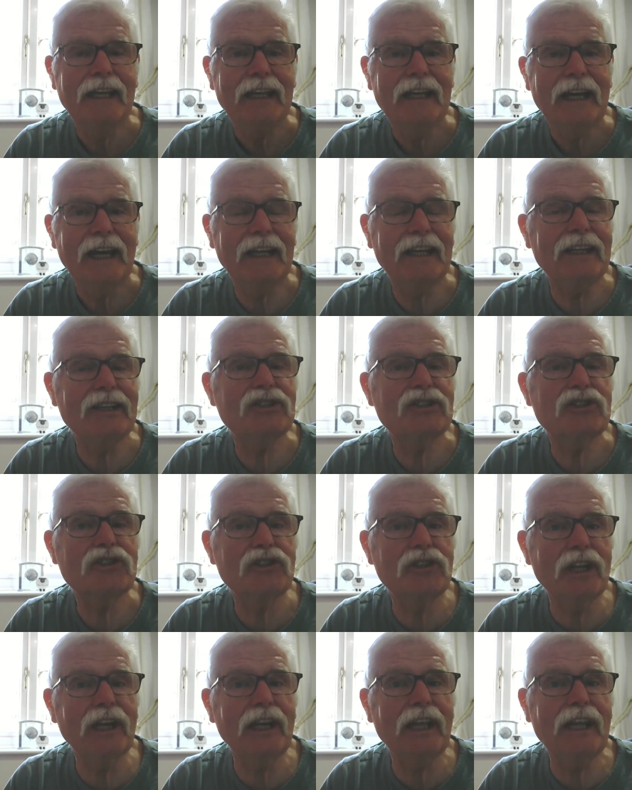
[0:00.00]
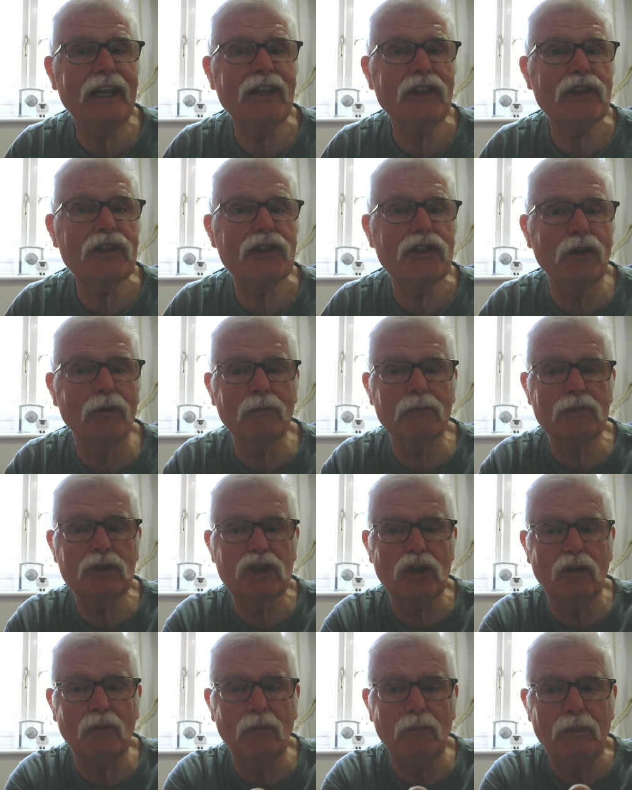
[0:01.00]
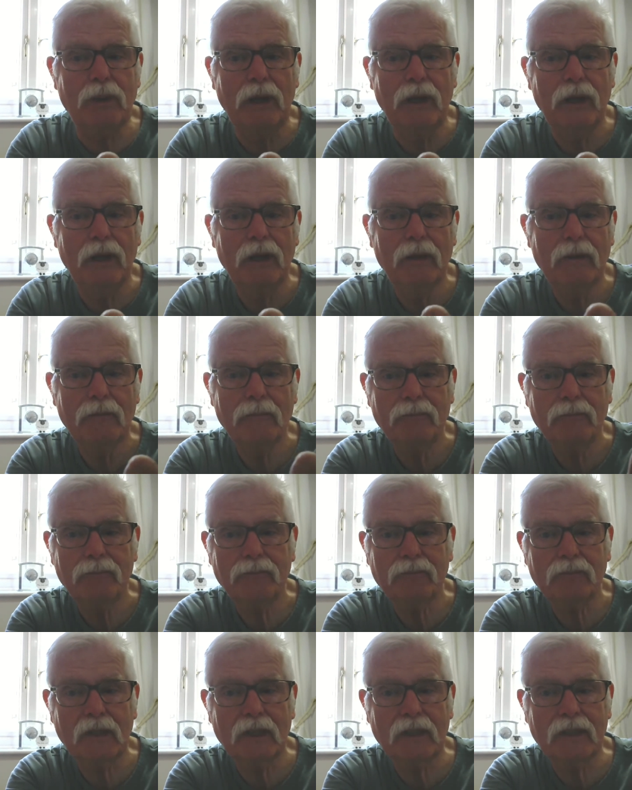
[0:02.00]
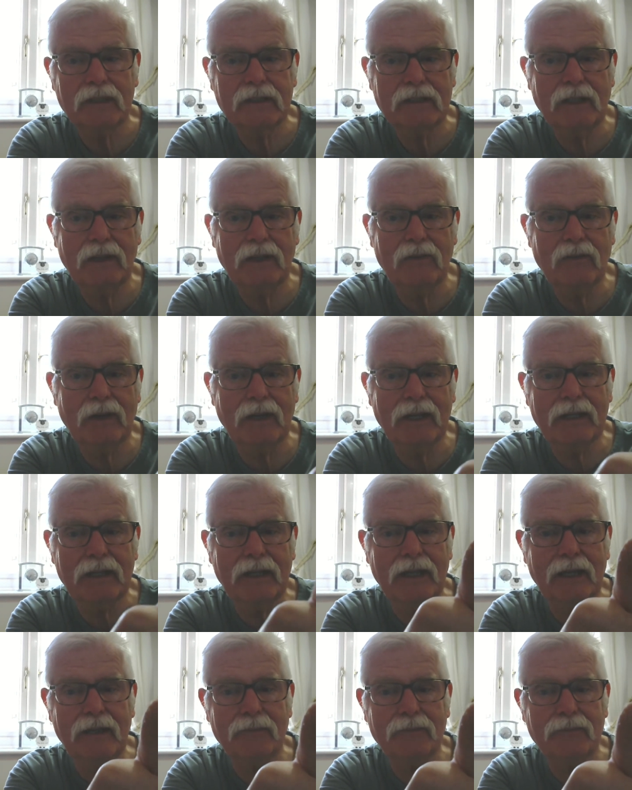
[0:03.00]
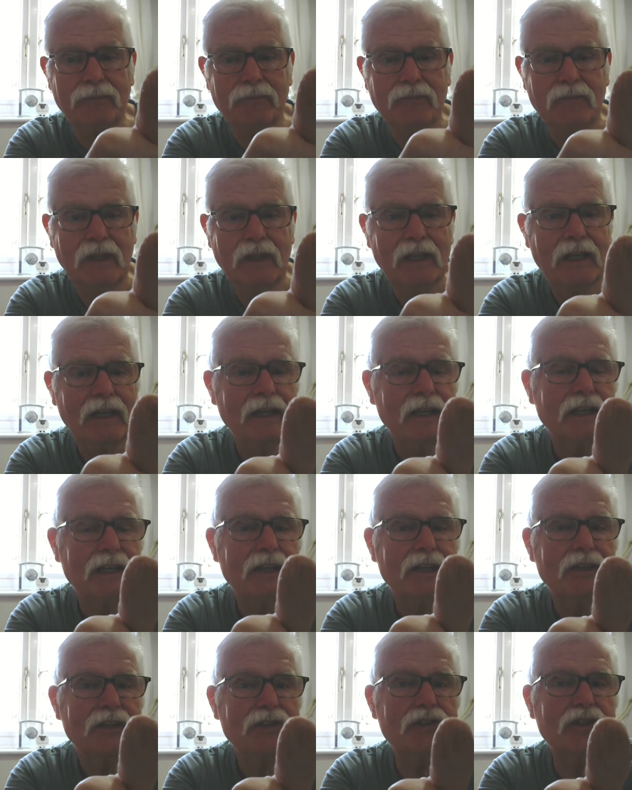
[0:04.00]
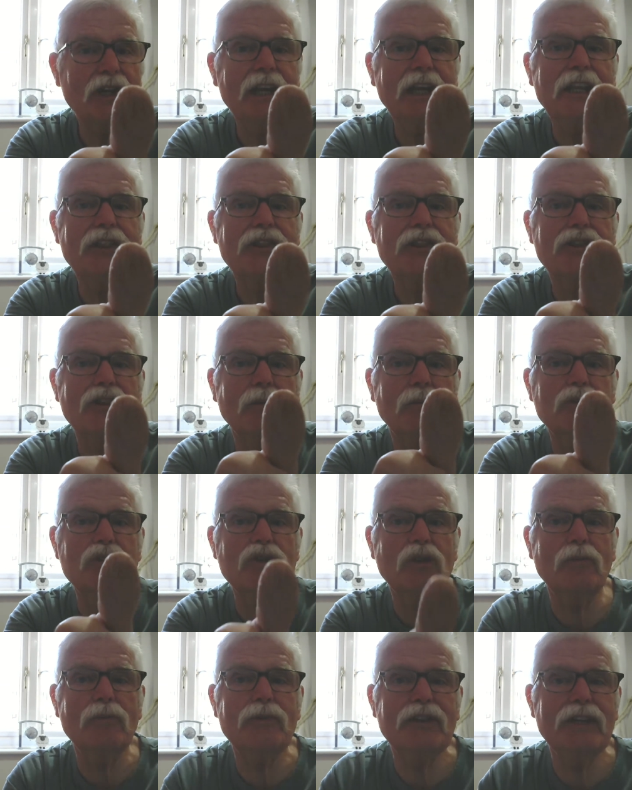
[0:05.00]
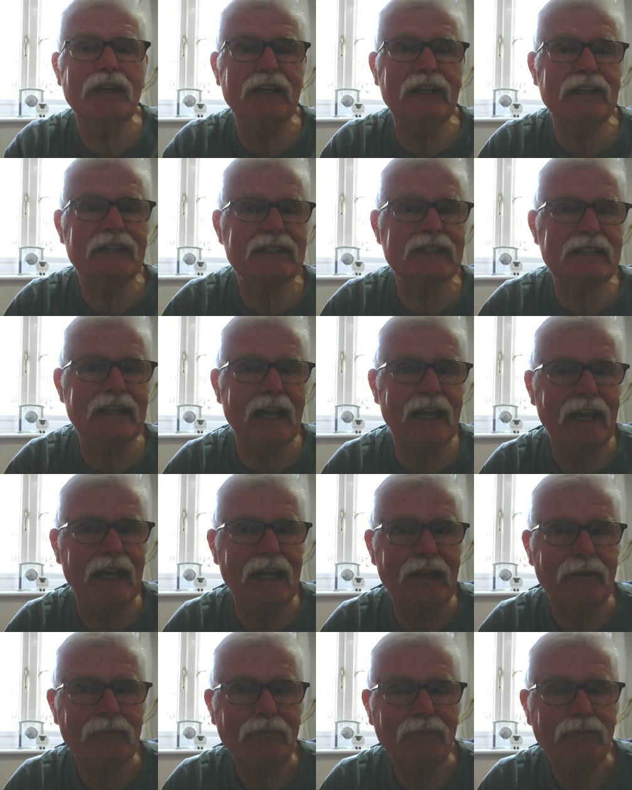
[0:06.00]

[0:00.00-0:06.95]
And it's thrilling thumbs up. Let's get it right there. Thrilling thumbs up Thursday.